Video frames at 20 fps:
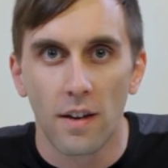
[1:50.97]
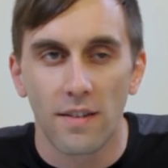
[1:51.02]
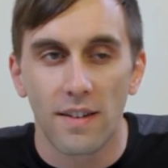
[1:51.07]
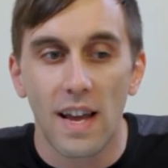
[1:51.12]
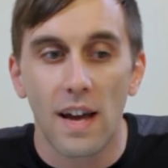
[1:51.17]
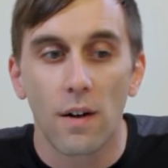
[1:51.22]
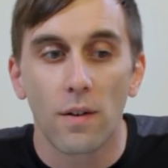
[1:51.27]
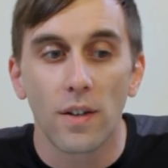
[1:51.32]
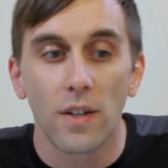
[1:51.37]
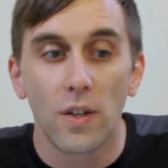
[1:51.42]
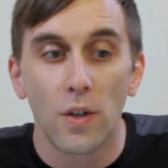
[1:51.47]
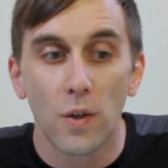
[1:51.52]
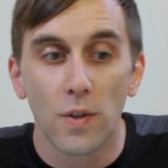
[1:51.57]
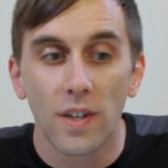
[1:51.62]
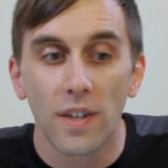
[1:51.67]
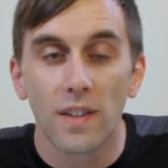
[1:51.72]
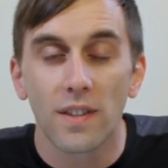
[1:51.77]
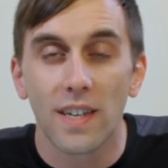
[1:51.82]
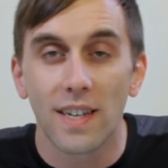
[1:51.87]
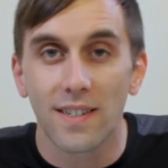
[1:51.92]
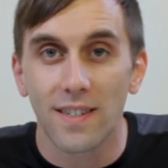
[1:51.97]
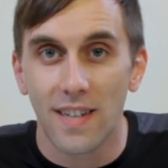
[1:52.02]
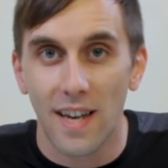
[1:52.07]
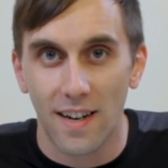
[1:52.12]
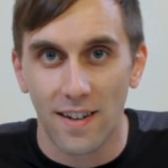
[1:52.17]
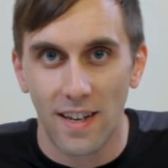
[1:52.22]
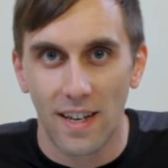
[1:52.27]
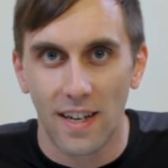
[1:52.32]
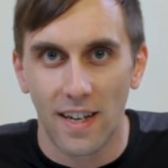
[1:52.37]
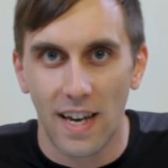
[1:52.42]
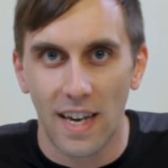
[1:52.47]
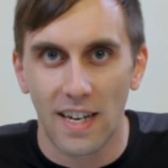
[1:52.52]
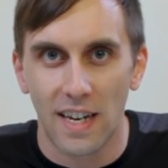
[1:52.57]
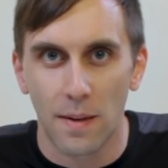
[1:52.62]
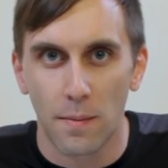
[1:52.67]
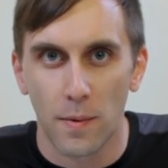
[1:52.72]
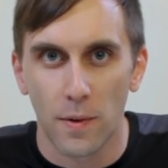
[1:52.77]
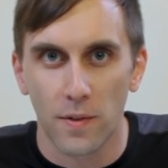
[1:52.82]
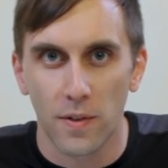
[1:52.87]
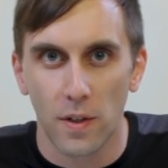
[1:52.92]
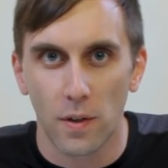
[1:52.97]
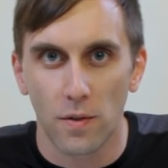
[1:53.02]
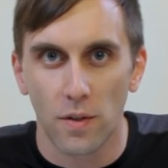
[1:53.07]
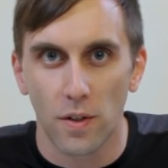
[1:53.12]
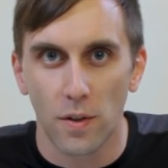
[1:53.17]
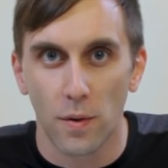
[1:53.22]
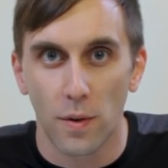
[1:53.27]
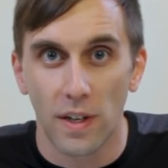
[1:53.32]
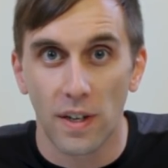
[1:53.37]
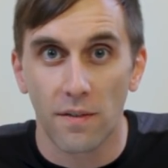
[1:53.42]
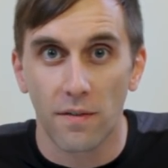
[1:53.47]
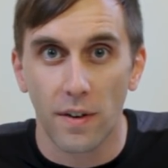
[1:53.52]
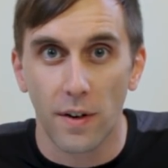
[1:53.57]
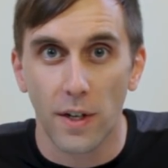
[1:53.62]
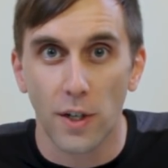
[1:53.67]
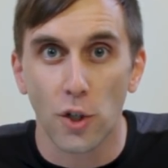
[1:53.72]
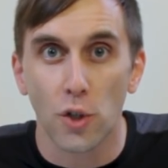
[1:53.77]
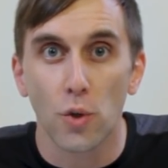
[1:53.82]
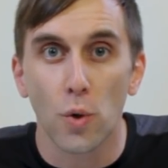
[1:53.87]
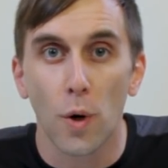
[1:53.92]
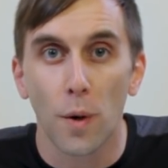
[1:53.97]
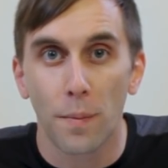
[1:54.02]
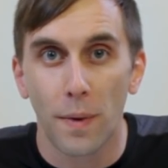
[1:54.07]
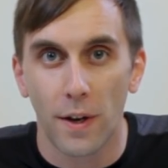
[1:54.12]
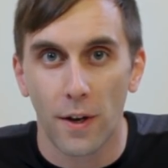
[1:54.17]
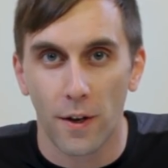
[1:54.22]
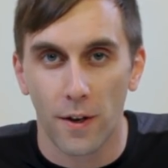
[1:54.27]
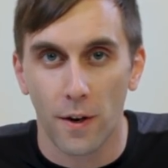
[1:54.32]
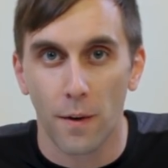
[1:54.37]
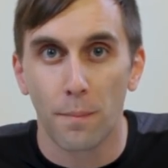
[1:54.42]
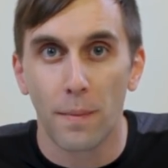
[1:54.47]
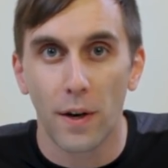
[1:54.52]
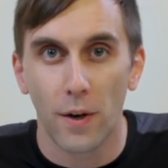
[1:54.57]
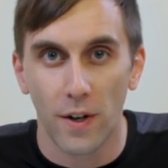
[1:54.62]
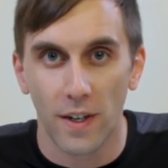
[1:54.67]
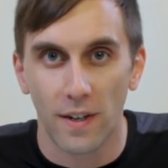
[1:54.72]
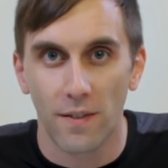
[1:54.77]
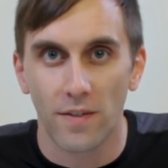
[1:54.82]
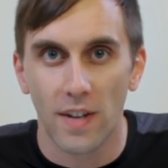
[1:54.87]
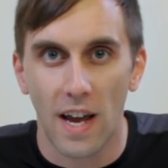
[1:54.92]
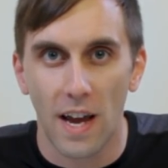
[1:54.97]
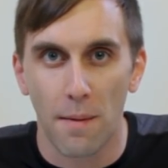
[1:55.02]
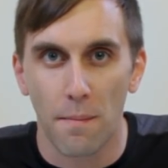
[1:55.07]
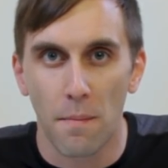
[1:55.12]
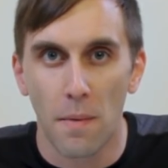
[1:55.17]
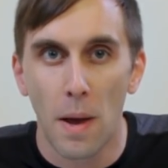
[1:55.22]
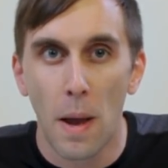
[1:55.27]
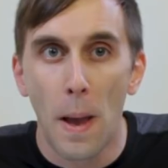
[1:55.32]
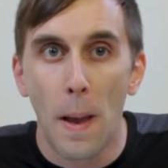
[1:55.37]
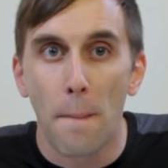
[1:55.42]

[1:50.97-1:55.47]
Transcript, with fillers: Now, using this technique enables you to, in a very short period of time,